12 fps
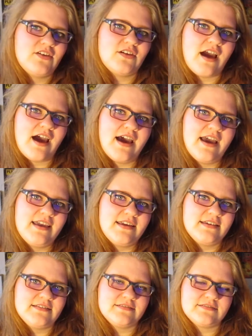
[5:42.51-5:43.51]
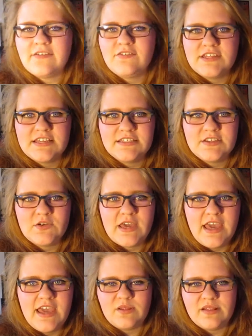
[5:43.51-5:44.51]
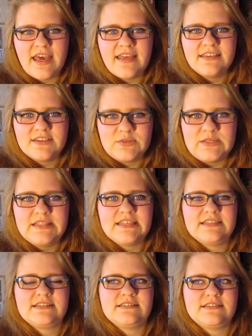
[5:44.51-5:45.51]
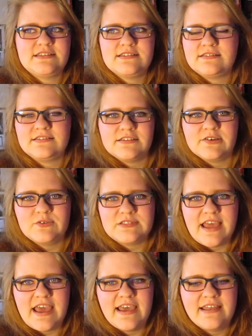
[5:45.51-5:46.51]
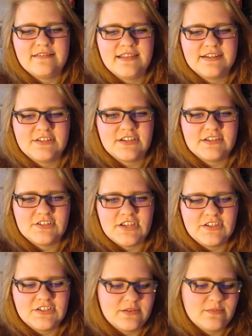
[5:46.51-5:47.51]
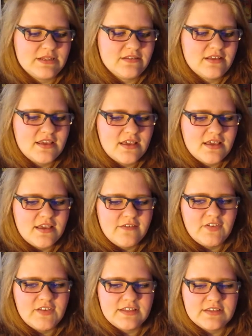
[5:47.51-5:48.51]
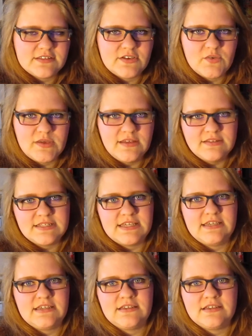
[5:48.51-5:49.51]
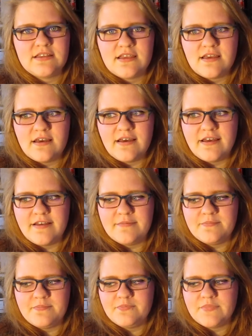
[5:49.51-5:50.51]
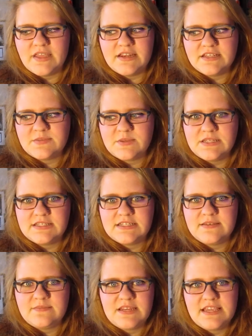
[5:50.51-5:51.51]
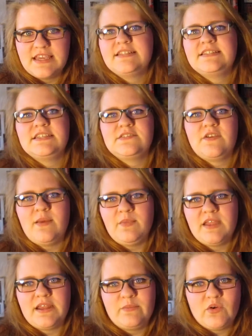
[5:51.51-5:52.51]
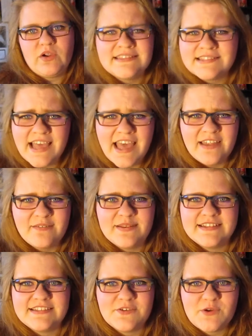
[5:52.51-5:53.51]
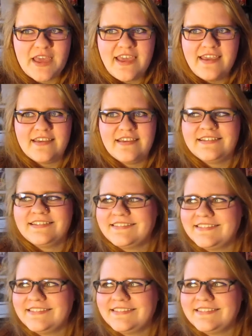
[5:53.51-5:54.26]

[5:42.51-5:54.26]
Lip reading: hi, everything's okay. Glad that you did this, because Edith is so sad that she had to change him and feeling so guilty. And explains to him that he can't see his family anymore. He's sad, but it's okay.